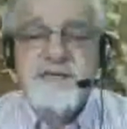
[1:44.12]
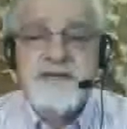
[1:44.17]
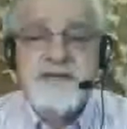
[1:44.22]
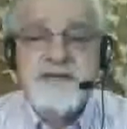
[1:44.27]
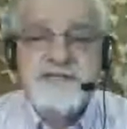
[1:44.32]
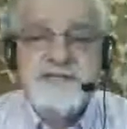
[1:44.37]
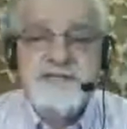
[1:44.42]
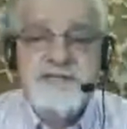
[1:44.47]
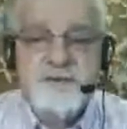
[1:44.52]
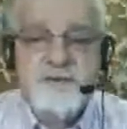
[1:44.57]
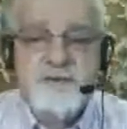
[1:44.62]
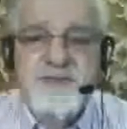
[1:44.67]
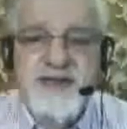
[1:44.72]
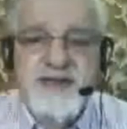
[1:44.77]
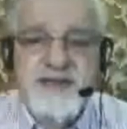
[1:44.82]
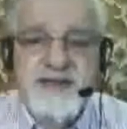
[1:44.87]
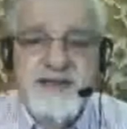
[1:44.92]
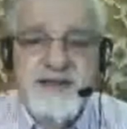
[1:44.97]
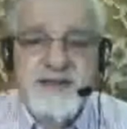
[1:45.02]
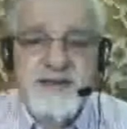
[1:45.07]
so
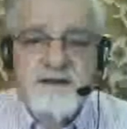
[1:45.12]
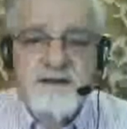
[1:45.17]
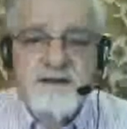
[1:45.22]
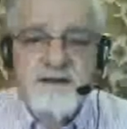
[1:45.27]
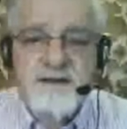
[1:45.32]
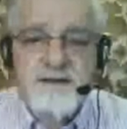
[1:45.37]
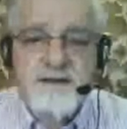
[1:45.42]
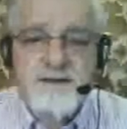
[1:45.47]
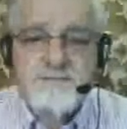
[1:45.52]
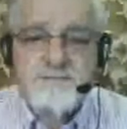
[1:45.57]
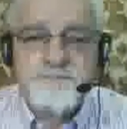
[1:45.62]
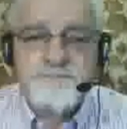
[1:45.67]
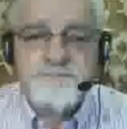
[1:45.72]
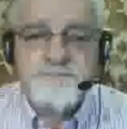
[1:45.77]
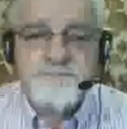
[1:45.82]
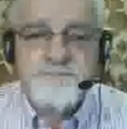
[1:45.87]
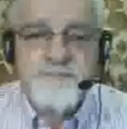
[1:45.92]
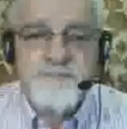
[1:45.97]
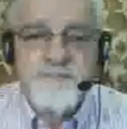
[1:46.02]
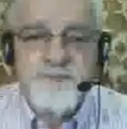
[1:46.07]
that um,
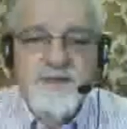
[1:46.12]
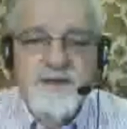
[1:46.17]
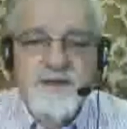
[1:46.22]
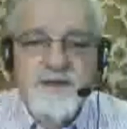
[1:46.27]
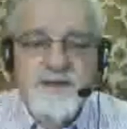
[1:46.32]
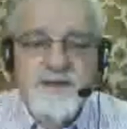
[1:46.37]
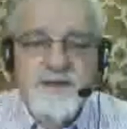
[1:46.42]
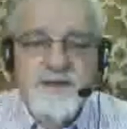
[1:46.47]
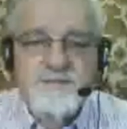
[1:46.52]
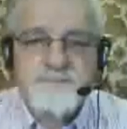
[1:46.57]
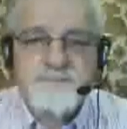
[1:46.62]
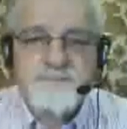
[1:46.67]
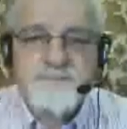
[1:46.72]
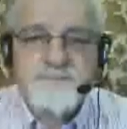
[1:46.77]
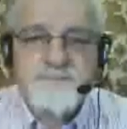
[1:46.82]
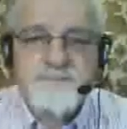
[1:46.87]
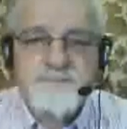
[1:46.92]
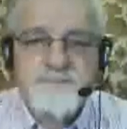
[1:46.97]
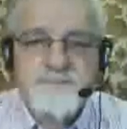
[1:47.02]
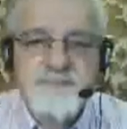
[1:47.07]
um,
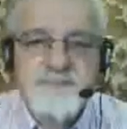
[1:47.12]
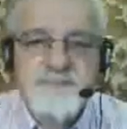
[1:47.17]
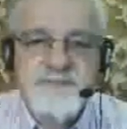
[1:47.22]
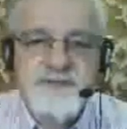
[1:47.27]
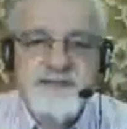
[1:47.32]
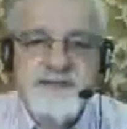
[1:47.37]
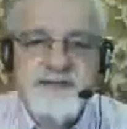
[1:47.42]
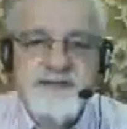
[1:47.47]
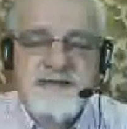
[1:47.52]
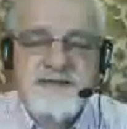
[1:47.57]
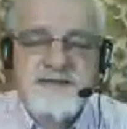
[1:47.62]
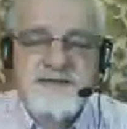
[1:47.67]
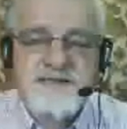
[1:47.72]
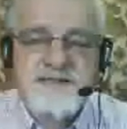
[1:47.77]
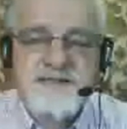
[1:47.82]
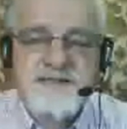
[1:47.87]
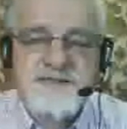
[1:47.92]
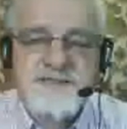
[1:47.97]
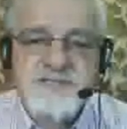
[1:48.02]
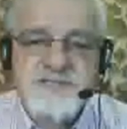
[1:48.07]

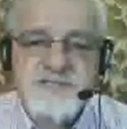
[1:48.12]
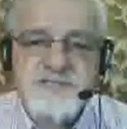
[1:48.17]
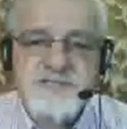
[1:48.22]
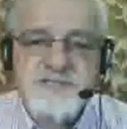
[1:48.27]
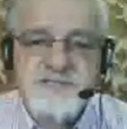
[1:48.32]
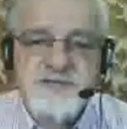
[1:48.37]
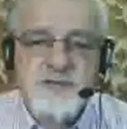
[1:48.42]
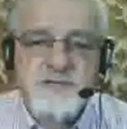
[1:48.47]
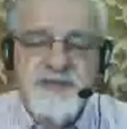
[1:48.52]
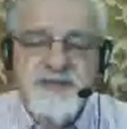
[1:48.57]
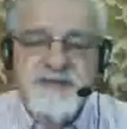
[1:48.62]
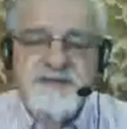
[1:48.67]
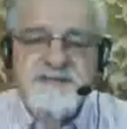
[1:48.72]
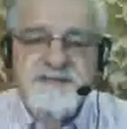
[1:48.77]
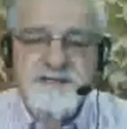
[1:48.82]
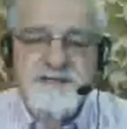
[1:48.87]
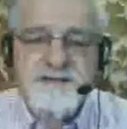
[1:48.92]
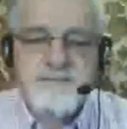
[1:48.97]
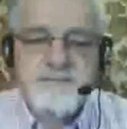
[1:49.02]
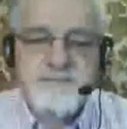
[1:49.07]
so that
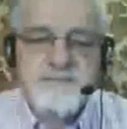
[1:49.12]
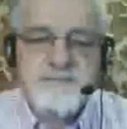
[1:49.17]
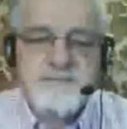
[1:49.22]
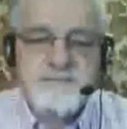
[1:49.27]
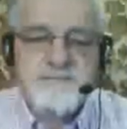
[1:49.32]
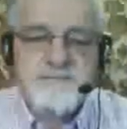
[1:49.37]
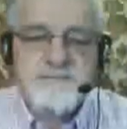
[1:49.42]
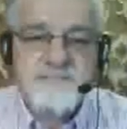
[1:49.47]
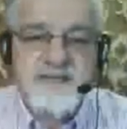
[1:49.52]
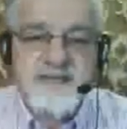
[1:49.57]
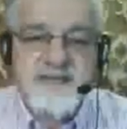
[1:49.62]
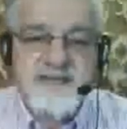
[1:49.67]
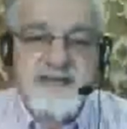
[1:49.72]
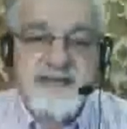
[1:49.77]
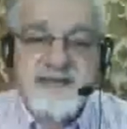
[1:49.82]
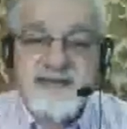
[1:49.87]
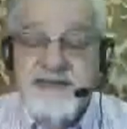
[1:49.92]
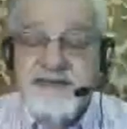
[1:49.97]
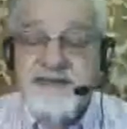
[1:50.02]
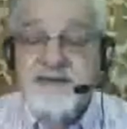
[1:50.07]
um,
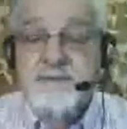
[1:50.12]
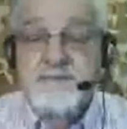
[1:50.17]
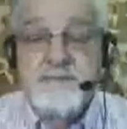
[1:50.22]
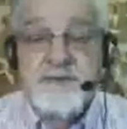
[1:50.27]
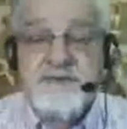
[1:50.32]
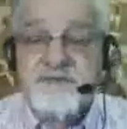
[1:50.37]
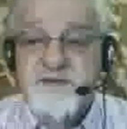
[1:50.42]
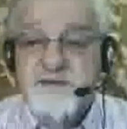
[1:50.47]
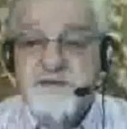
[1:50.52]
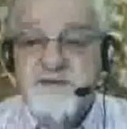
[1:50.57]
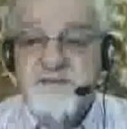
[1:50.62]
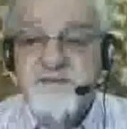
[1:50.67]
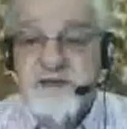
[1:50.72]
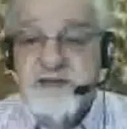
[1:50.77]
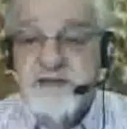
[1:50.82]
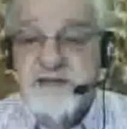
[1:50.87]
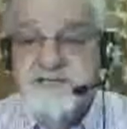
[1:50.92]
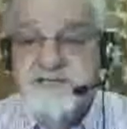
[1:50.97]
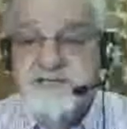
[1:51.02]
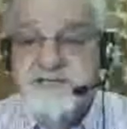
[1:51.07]
it, it can be very
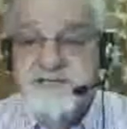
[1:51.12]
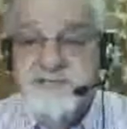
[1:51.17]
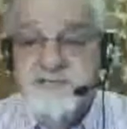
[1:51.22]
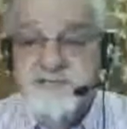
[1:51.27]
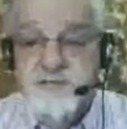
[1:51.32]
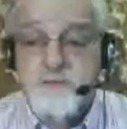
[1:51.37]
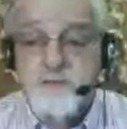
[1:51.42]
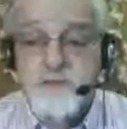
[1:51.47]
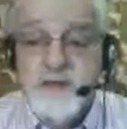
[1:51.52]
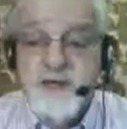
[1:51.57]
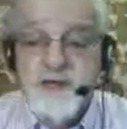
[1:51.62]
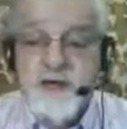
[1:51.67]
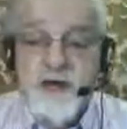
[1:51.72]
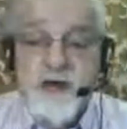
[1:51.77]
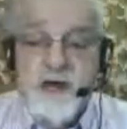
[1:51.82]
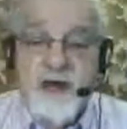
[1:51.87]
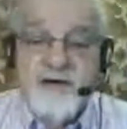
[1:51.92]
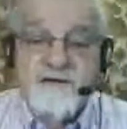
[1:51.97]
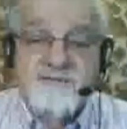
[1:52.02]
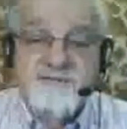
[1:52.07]
fast. So
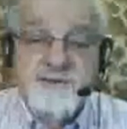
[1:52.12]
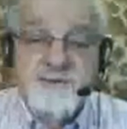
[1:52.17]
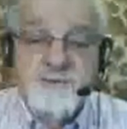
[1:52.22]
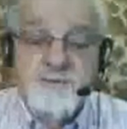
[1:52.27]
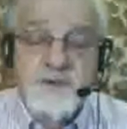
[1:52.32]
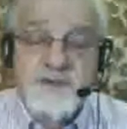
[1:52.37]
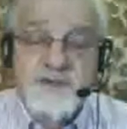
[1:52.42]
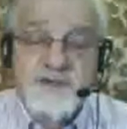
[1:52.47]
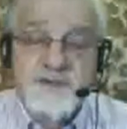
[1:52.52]
often what